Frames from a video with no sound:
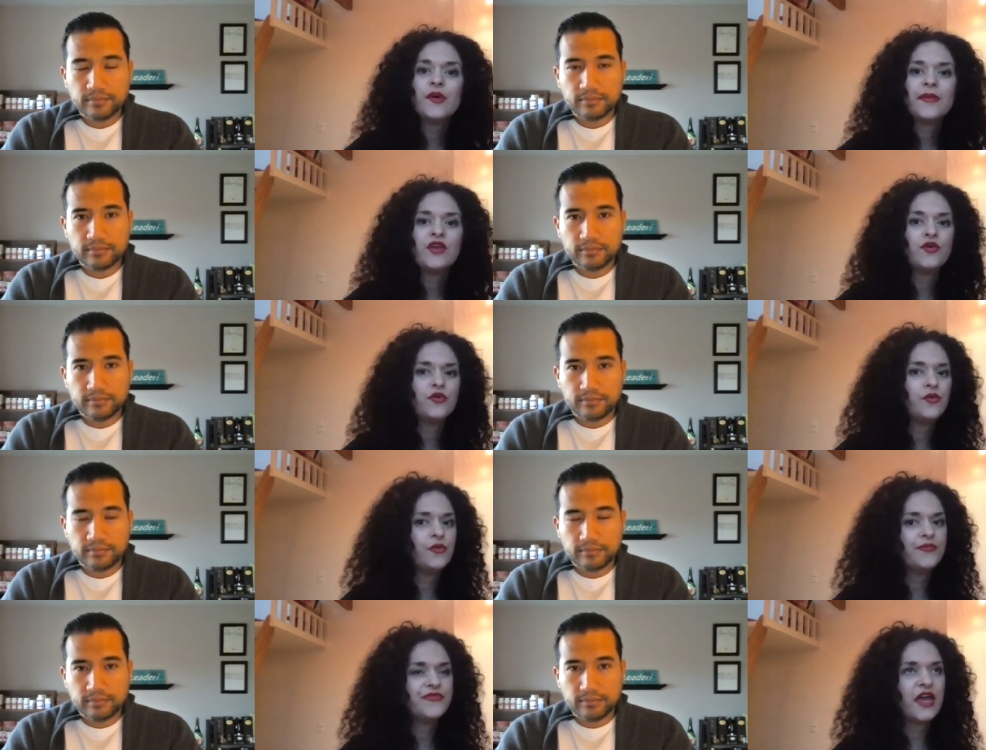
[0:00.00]
Speaker 1: women
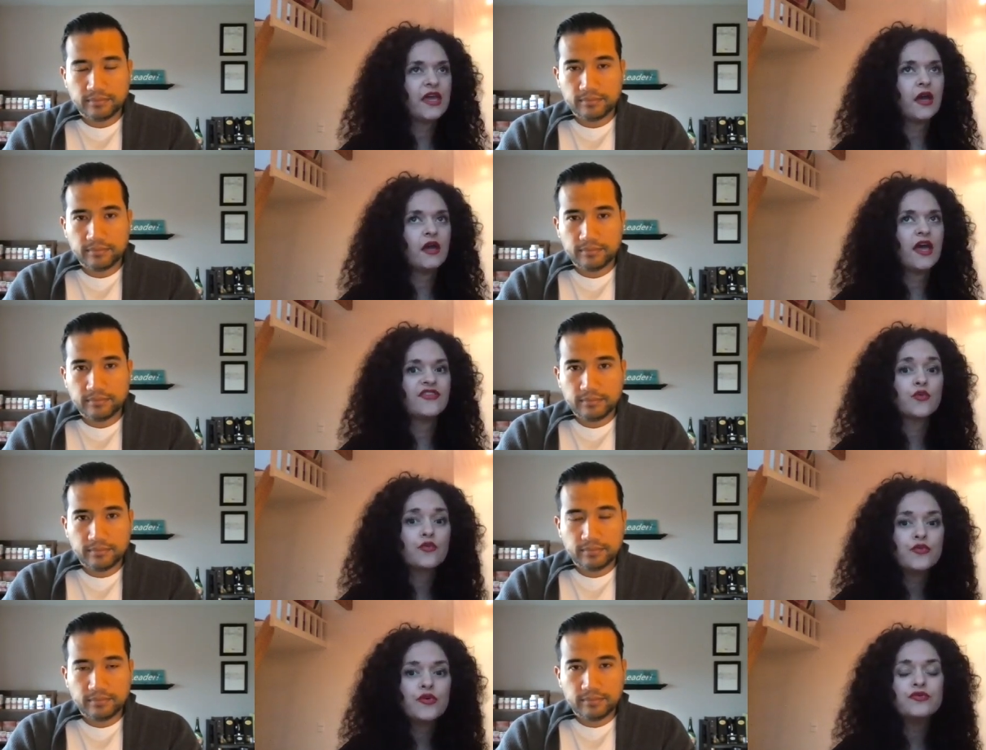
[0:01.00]
who like at the
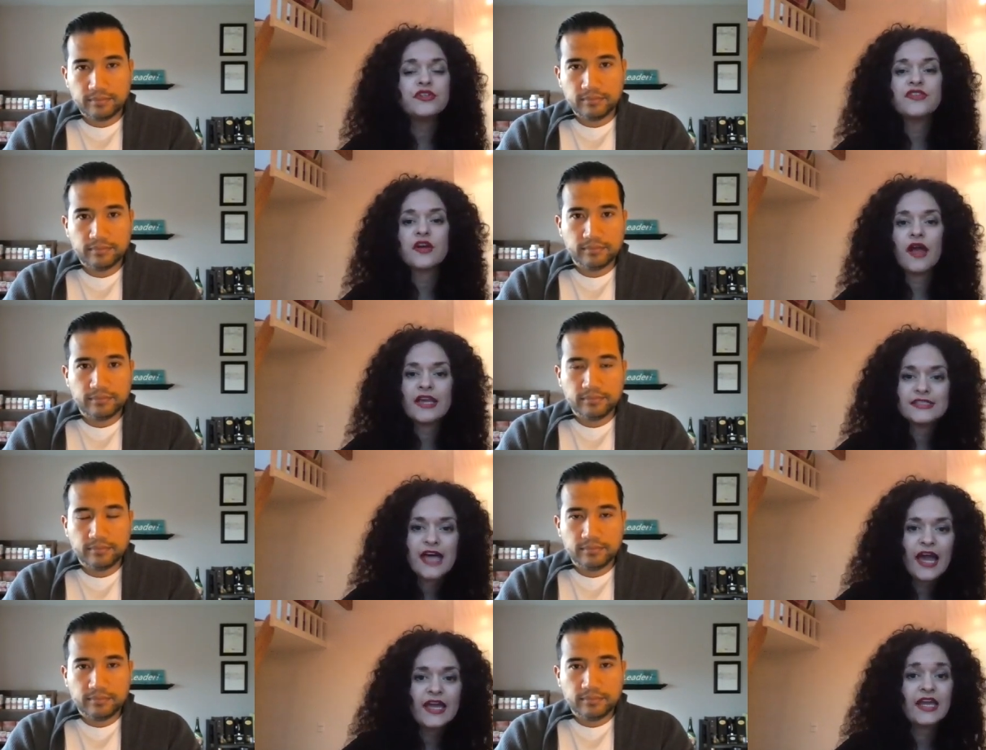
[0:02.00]
root of their
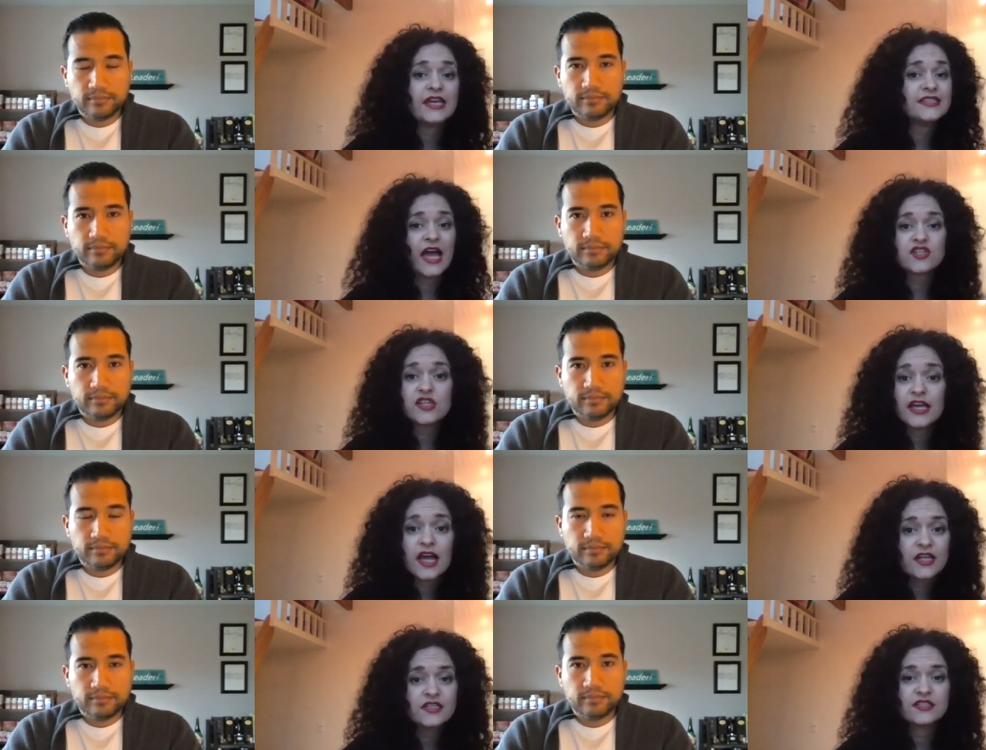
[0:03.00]
anxiety is actually
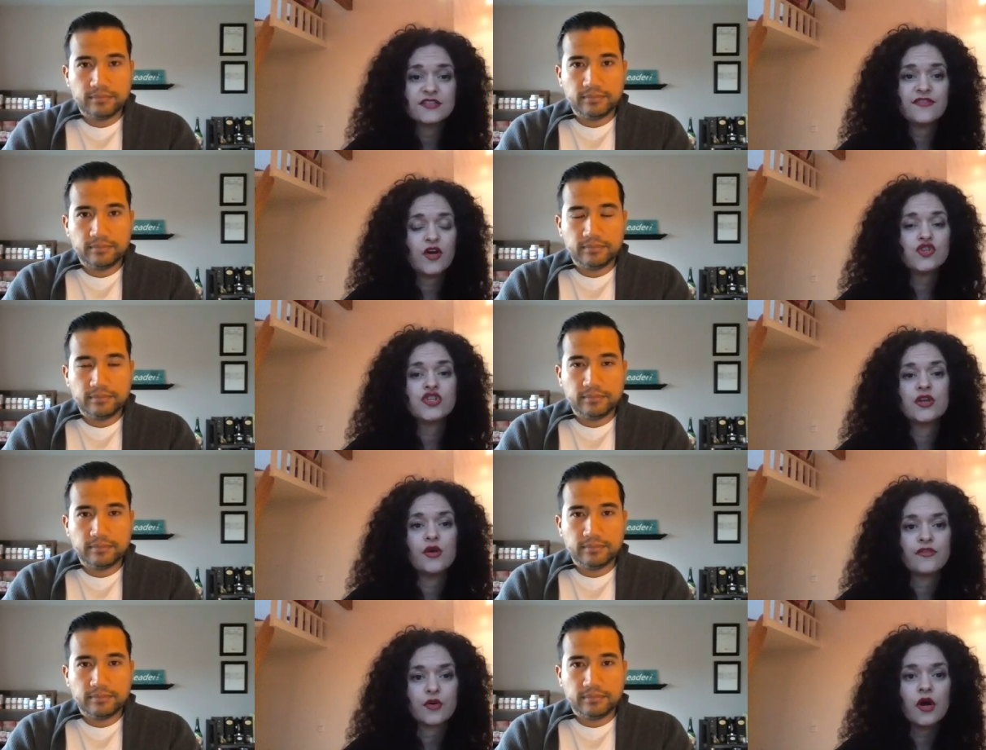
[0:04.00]
gut dysfunction
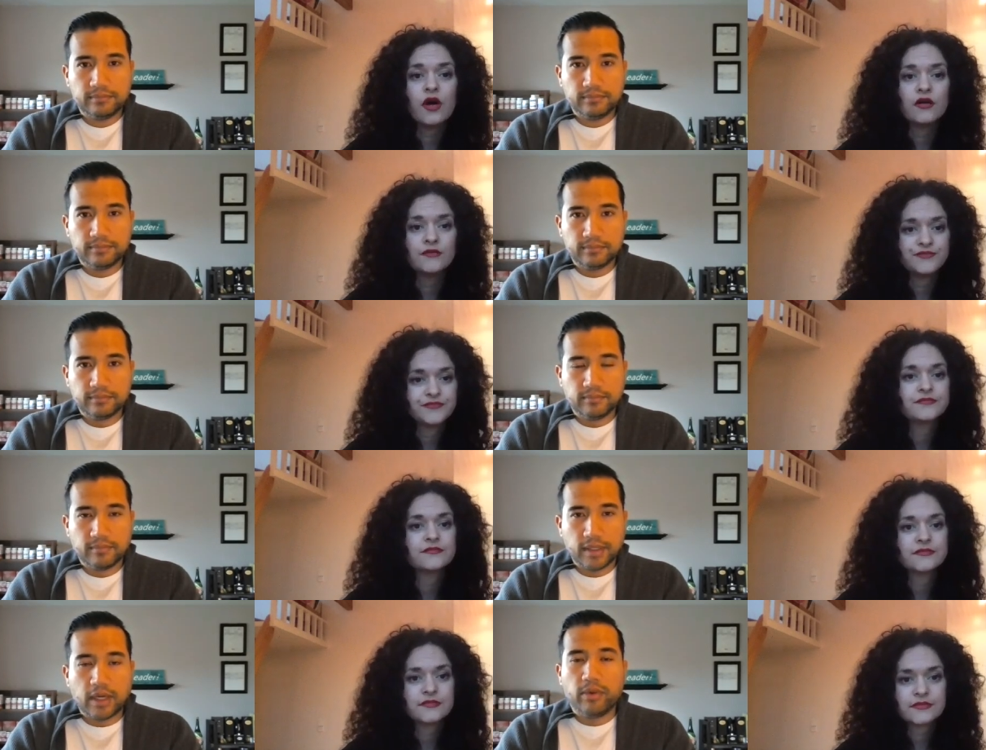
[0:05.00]
overall.
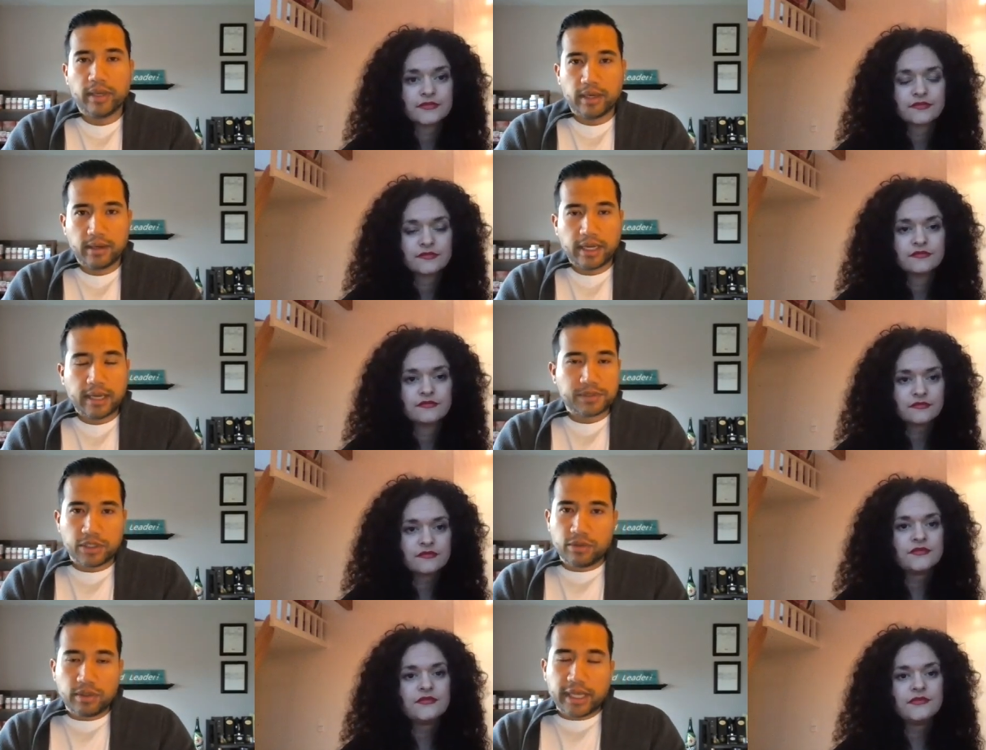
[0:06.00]
Speaker 2: Oh yeah,
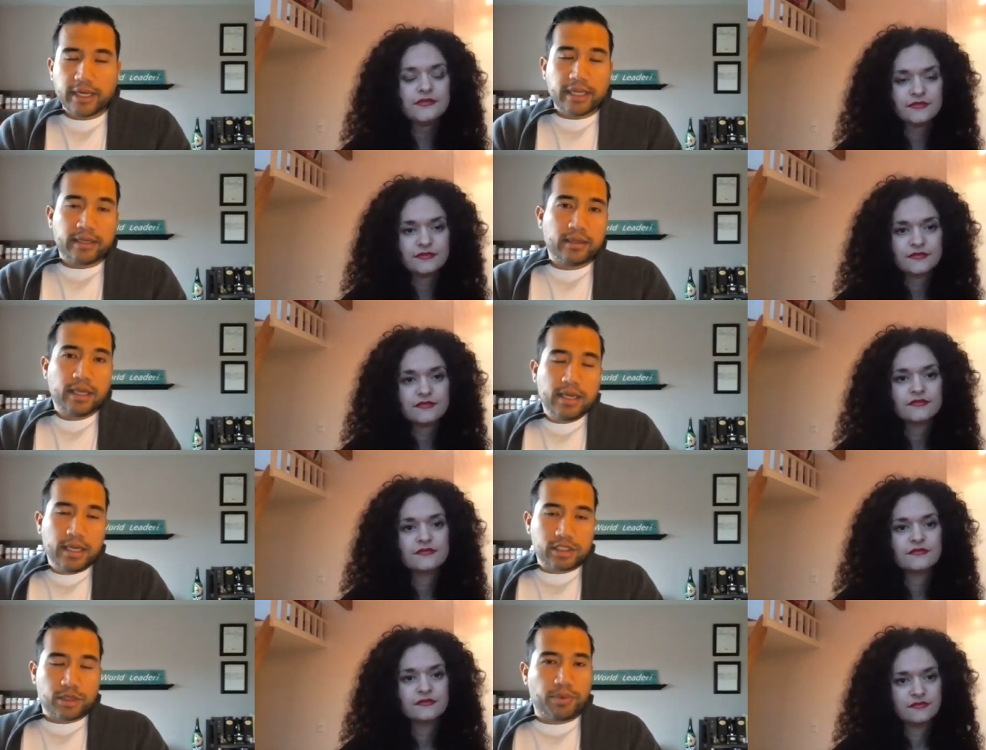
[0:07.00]
absolutely. And and
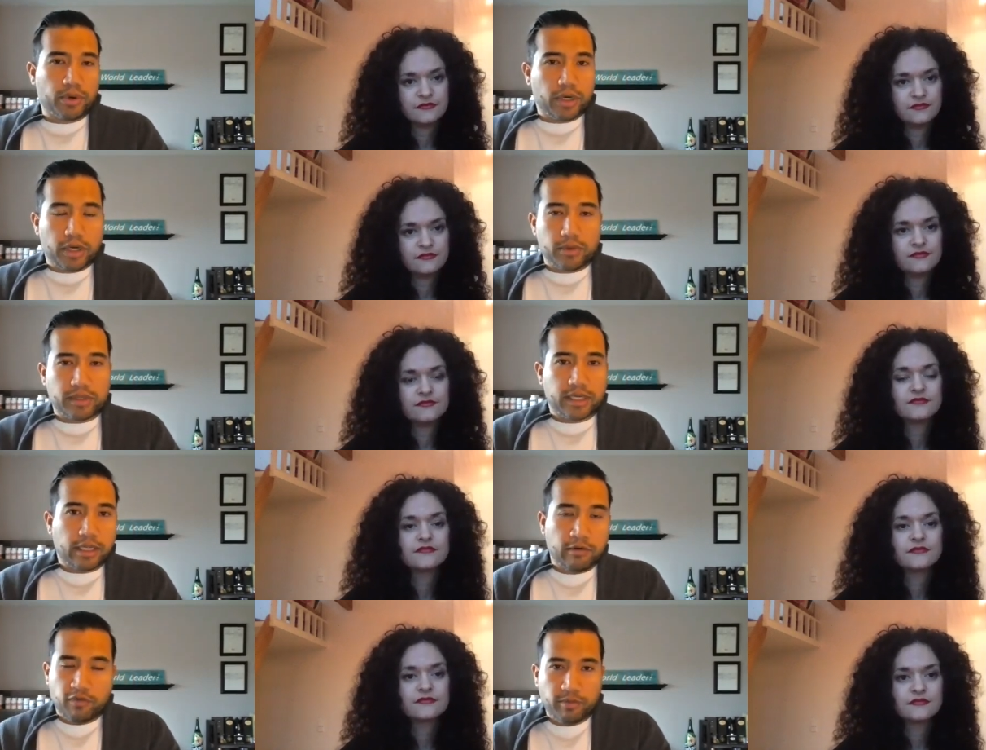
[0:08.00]
it's important to note that
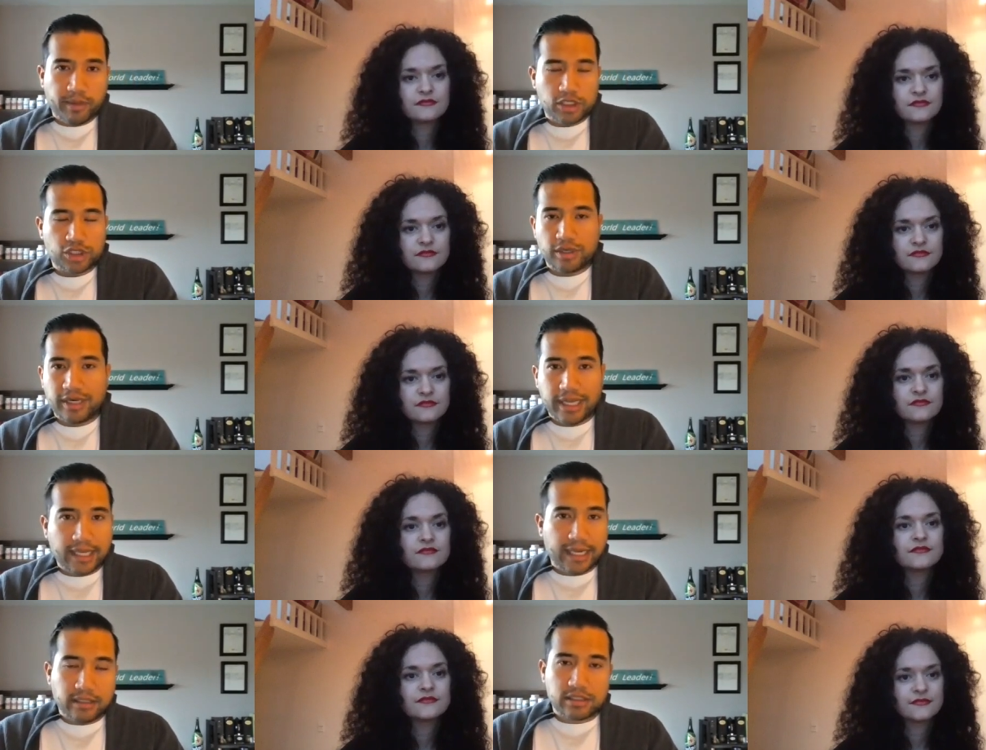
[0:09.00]
inflammation
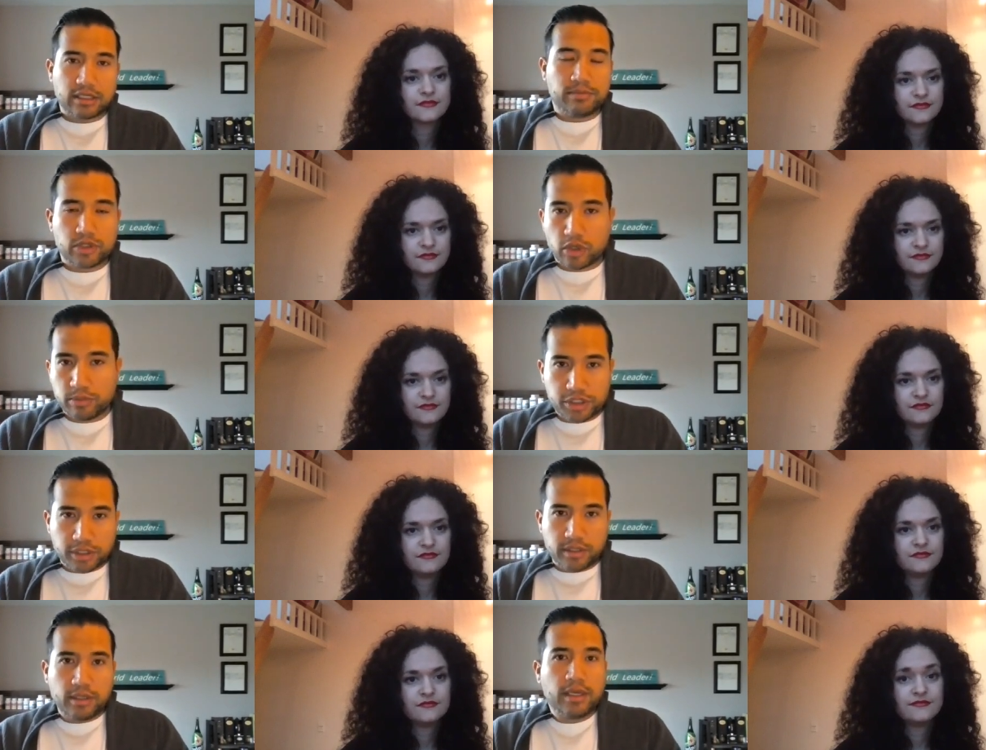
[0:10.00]
negates
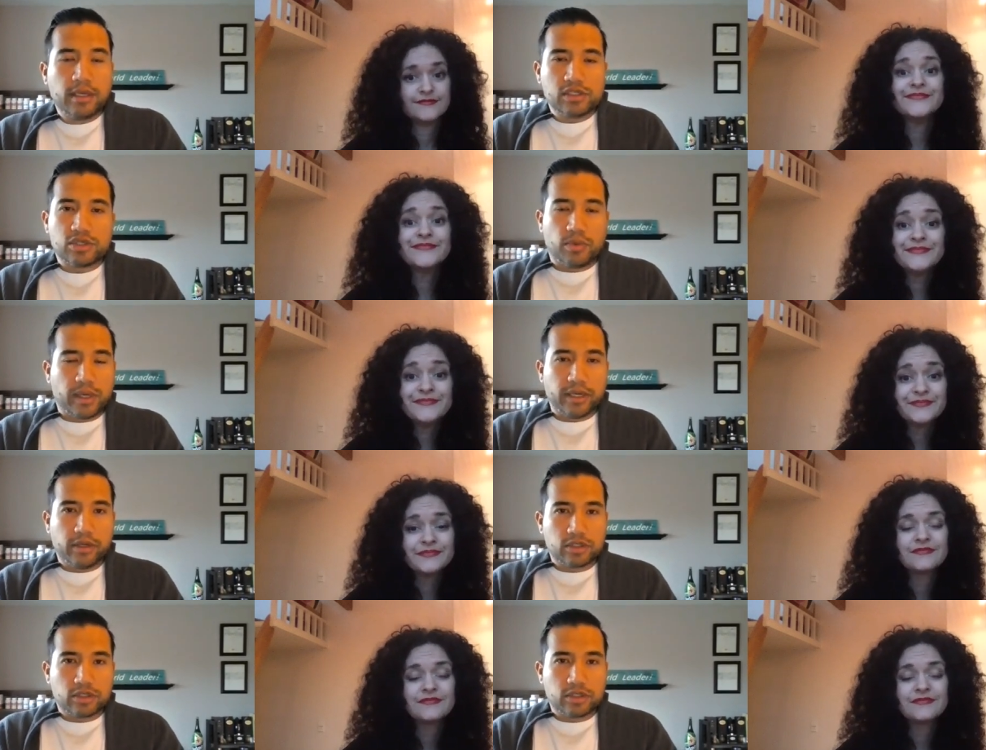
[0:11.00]
absorption. So mm-hmm. while your